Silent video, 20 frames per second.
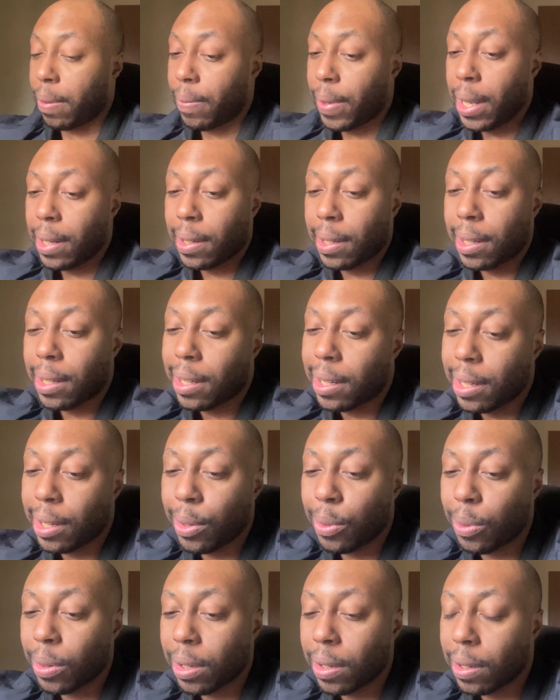It's a
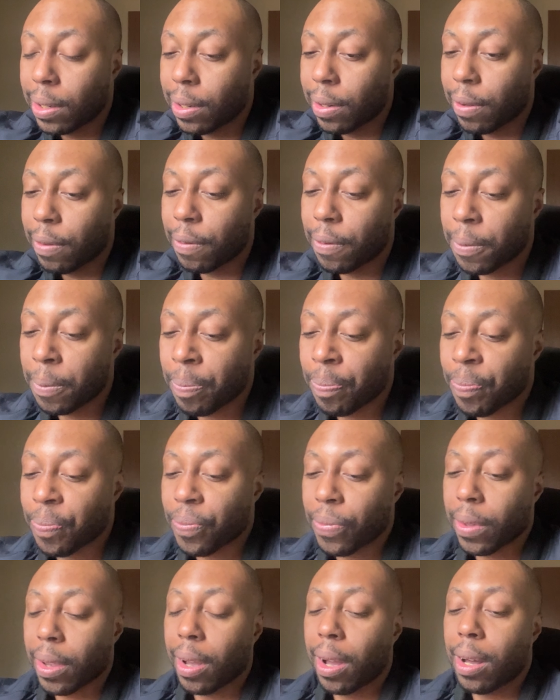series of
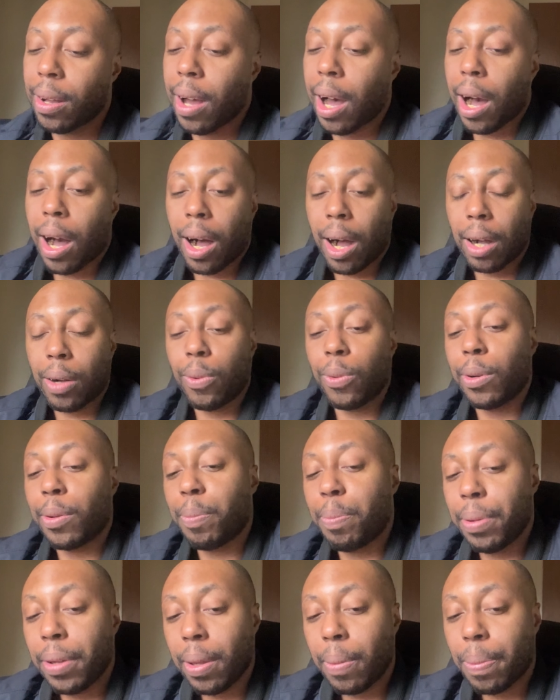
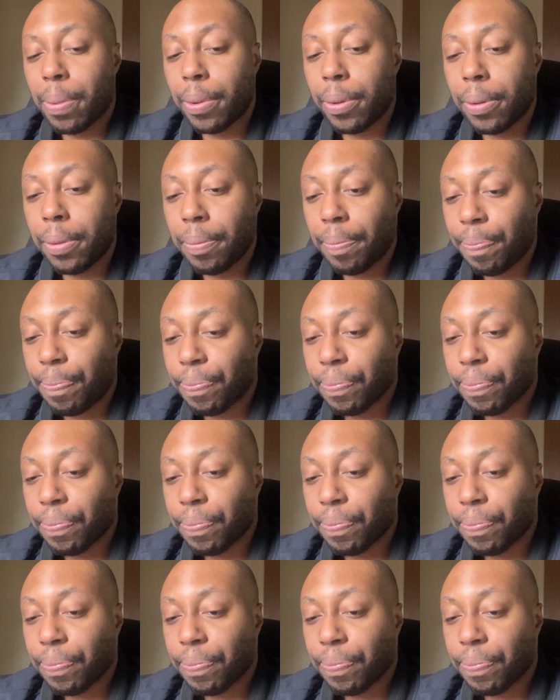awkward people